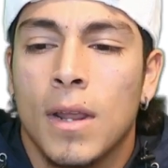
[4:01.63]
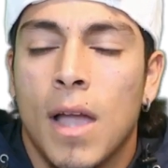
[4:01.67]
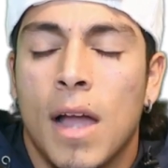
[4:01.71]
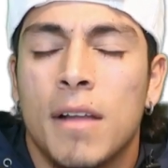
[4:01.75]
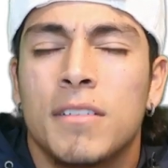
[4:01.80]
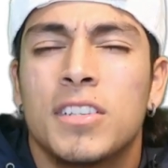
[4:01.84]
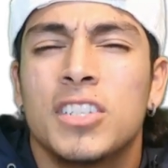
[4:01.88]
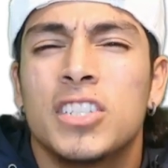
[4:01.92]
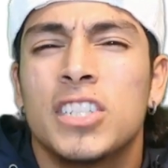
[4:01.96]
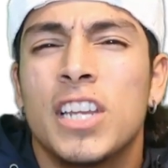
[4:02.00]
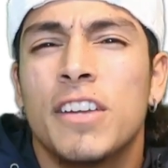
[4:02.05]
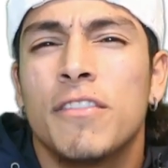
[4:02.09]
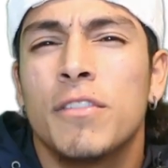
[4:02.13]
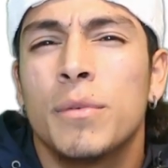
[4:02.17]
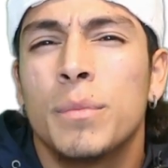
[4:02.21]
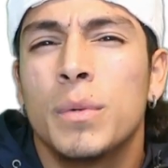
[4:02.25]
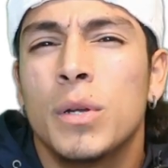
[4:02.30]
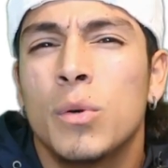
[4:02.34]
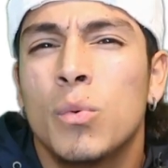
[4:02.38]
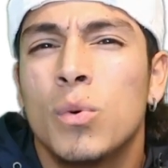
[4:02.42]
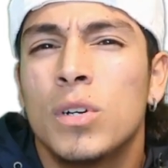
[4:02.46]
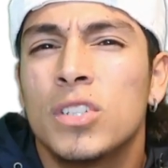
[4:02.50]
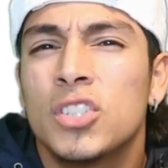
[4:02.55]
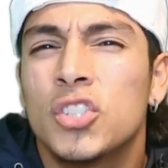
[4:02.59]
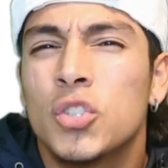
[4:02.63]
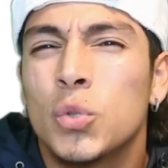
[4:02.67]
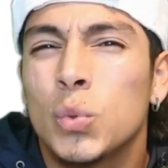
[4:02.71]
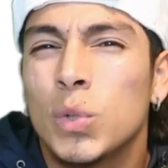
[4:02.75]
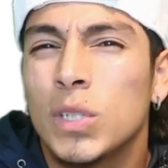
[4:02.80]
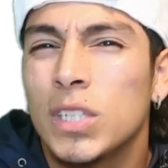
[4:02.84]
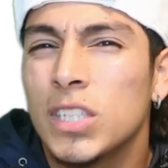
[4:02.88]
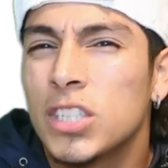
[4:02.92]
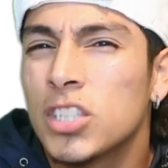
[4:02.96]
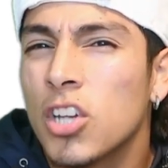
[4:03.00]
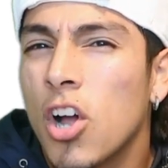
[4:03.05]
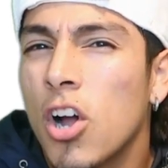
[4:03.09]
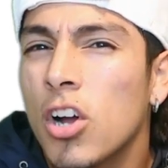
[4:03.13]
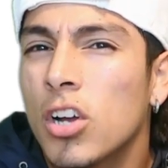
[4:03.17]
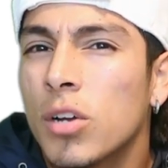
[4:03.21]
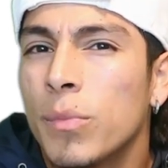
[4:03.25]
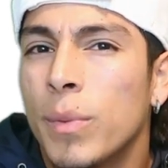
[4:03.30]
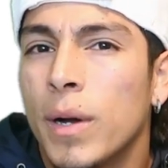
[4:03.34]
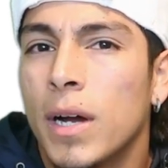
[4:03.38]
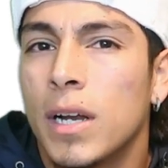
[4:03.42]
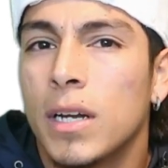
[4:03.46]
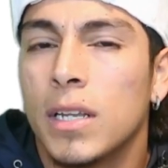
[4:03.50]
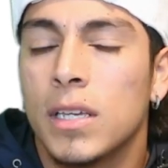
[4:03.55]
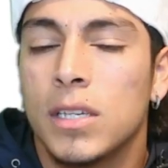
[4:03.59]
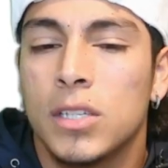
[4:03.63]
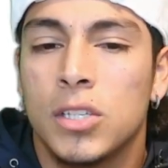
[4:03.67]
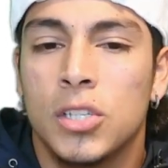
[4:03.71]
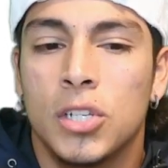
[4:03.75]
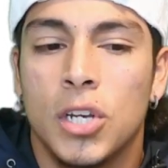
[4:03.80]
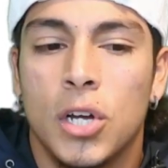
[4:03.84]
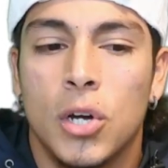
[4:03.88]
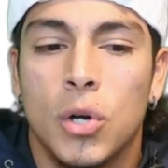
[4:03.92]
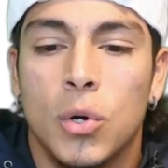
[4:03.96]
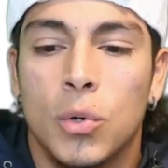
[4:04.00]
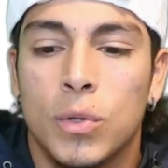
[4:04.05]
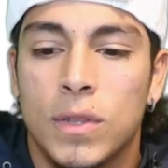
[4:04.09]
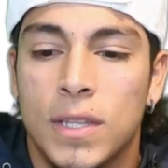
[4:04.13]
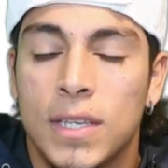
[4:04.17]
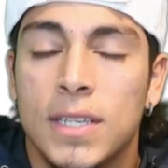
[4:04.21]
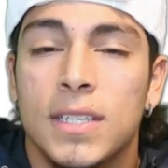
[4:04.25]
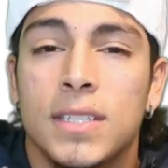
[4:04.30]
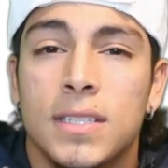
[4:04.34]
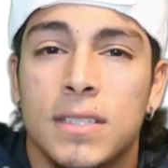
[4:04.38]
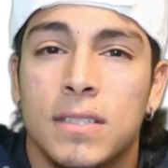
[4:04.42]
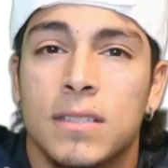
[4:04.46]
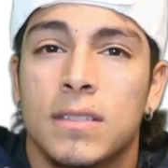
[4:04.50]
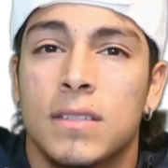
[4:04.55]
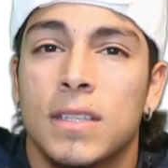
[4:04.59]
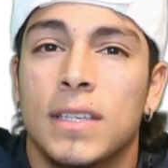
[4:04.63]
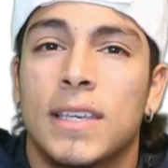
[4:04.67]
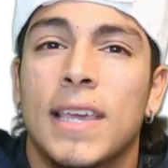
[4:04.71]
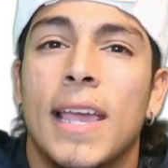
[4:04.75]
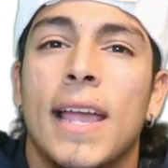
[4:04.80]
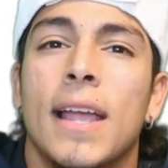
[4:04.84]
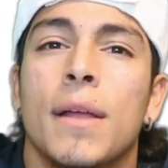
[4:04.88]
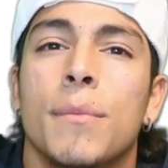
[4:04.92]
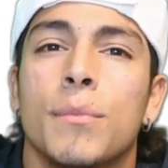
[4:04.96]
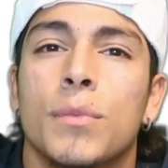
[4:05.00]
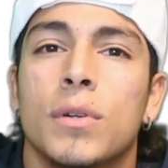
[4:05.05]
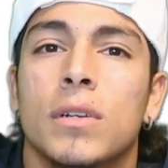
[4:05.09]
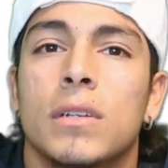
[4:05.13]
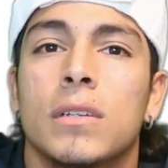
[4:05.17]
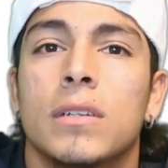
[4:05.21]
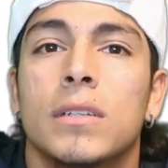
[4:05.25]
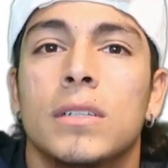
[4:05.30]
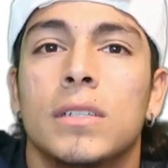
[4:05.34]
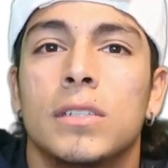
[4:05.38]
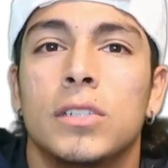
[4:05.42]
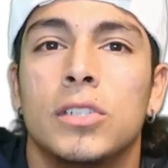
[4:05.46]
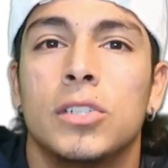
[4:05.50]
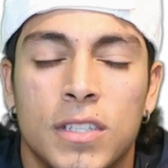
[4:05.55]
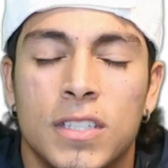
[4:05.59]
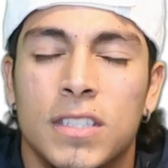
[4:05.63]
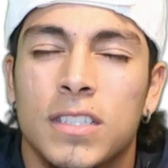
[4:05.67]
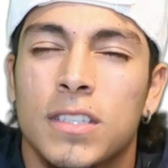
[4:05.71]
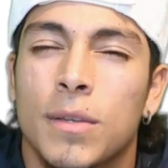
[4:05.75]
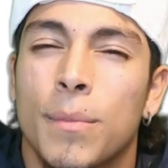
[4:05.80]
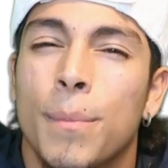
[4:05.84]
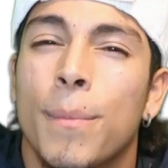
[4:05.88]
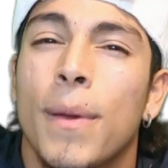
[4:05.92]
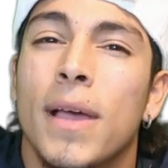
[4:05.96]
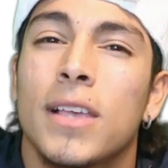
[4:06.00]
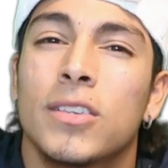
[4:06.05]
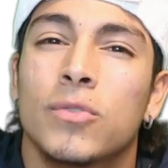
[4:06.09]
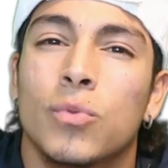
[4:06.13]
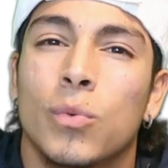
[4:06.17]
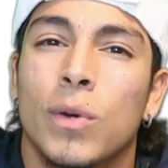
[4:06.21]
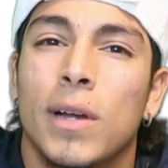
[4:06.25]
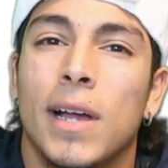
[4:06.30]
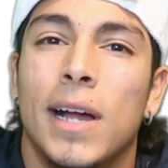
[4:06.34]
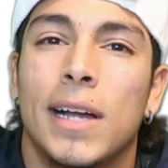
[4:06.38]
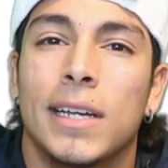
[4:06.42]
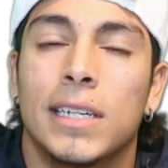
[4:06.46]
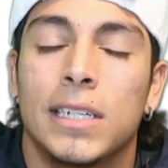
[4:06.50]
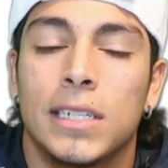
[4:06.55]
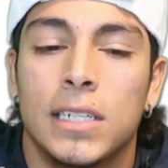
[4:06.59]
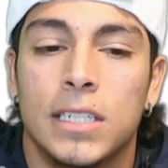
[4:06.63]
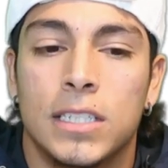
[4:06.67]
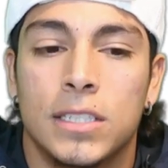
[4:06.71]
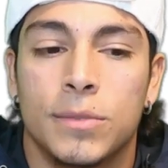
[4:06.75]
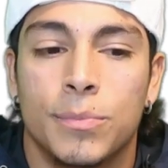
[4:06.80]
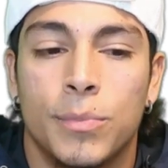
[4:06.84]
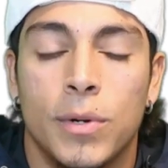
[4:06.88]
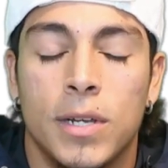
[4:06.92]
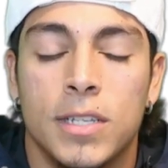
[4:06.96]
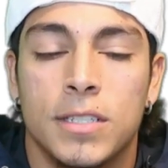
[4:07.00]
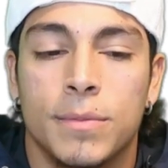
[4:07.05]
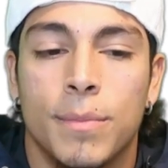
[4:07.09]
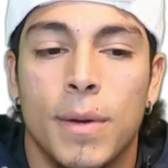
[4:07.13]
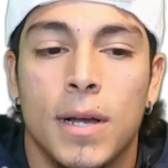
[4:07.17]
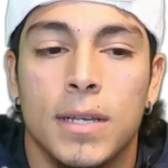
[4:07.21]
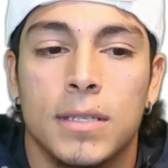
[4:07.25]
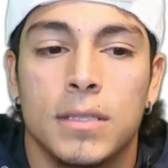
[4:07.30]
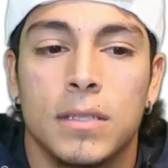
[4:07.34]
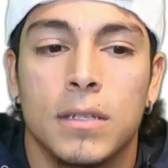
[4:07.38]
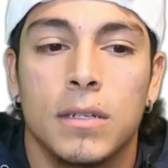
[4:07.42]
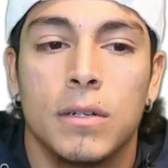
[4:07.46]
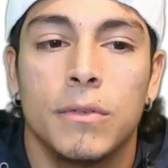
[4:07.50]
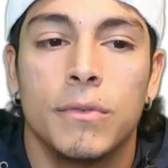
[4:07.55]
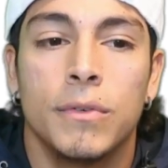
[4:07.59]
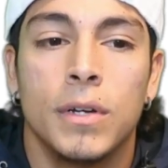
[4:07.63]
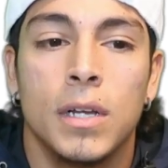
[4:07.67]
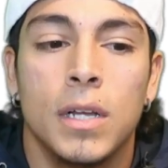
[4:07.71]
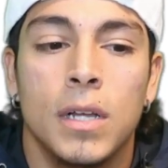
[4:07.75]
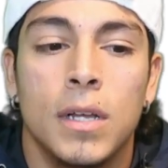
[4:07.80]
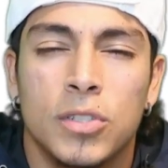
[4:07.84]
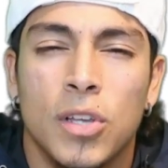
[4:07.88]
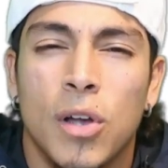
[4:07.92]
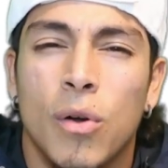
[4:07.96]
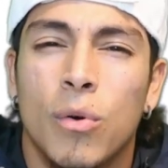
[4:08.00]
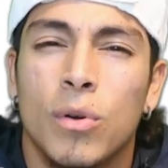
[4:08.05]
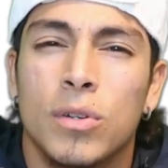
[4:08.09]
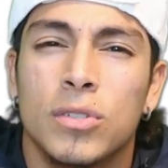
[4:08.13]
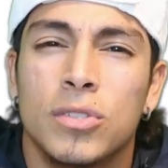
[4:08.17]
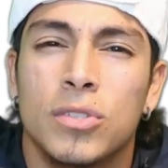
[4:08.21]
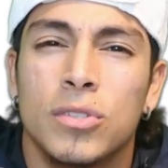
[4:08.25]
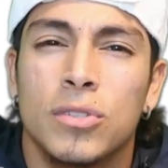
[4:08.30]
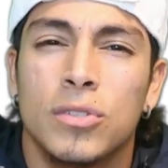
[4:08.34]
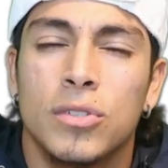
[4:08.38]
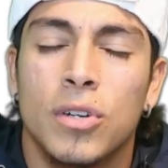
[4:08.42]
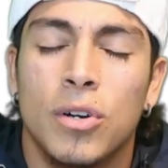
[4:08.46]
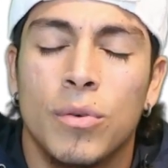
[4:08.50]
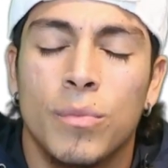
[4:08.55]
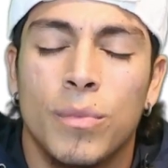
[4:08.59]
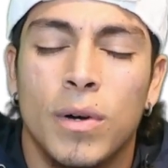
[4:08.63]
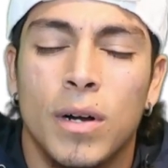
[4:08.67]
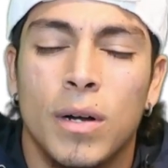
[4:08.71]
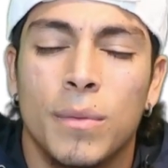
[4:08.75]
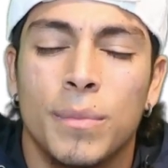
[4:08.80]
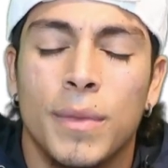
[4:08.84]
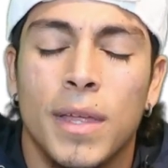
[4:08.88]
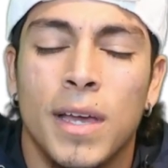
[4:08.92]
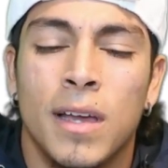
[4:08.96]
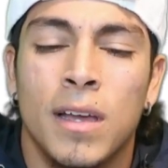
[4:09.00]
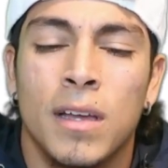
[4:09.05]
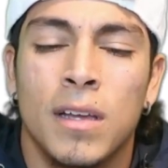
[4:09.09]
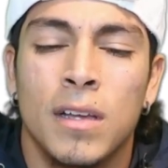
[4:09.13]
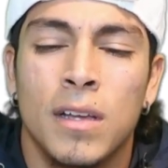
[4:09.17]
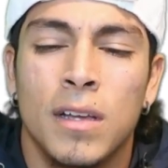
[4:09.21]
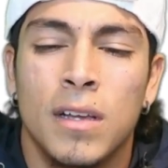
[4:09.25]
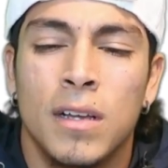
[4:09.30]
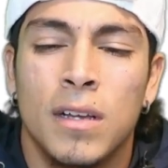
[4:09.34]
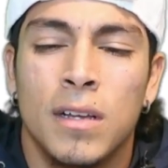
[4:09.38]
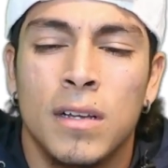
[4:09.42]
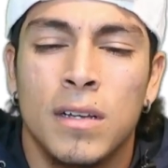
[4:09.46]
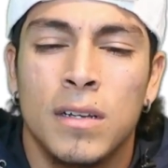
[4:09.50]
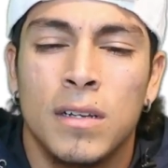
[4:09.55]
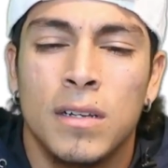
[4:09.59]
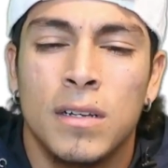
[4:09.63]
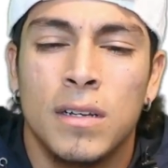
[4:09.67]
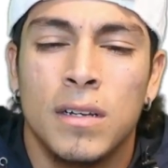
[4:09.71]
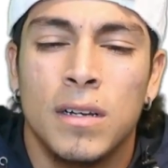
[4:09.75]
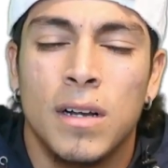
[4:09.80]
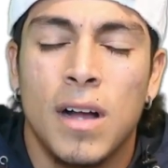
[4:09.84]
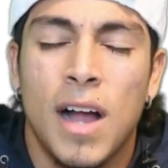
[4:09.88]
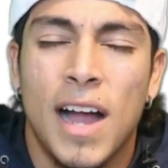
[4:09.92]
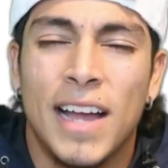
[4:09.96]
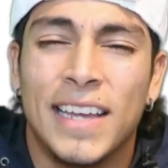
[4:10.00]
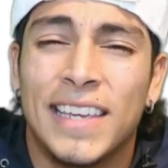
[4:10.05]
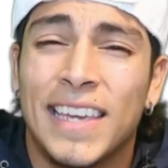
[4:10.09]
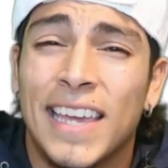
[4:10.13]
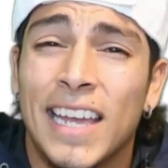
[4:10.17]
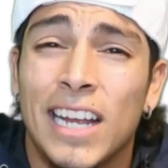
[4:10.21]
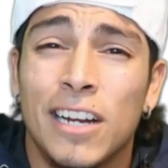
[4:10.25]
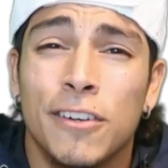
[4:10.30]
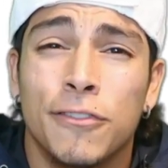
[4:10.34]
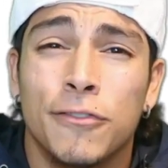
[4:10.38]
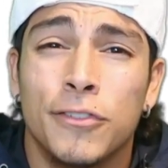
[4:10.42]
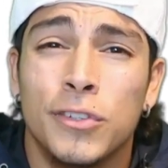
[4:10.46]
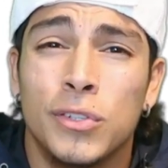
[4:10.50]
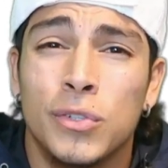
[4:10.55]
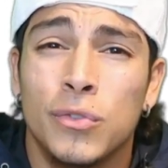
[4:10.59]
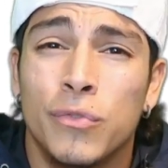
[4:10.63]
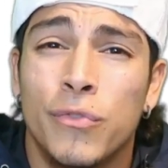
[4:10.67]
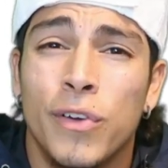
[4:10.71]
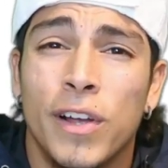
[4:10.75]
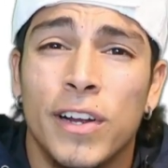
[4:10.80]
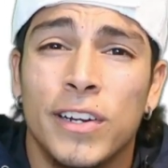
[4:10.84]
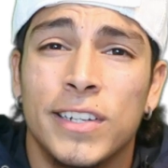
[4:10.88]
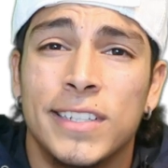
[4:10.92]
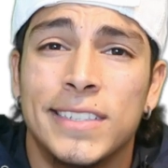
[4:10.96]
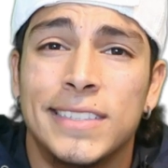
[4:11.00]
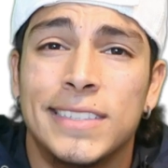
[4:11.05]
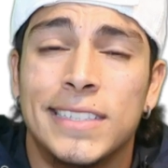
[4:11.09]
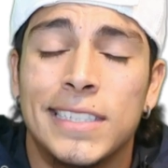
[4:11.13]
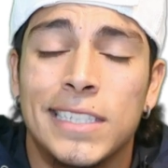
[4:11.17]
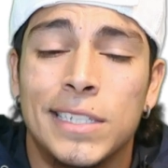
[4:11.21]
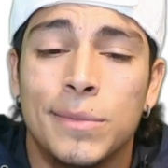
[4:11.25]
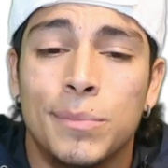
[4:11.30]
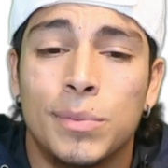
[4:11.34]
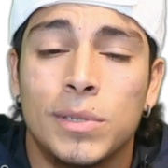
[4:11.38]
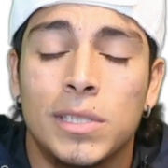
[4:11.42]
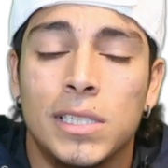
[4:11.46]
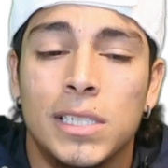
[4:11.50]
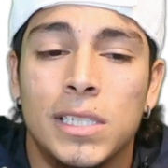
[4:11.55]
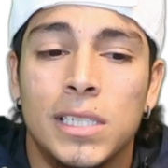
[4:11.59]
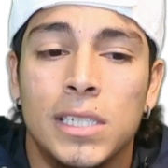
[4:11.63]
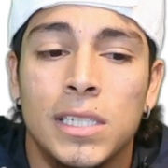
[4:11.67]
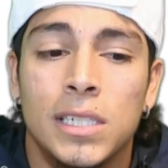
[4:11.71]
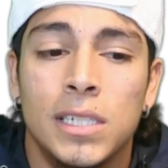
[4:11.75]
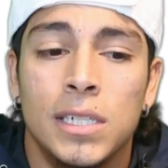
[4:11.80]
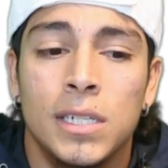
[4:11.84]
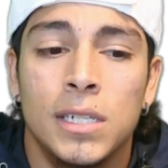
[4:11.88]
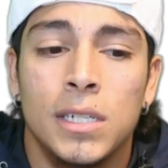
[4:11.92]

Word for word: I've just never been one to really talk about it. You know, this, the camera, this is the best way I could express myself. So I want you to know, Mom, that I care for you very deeply.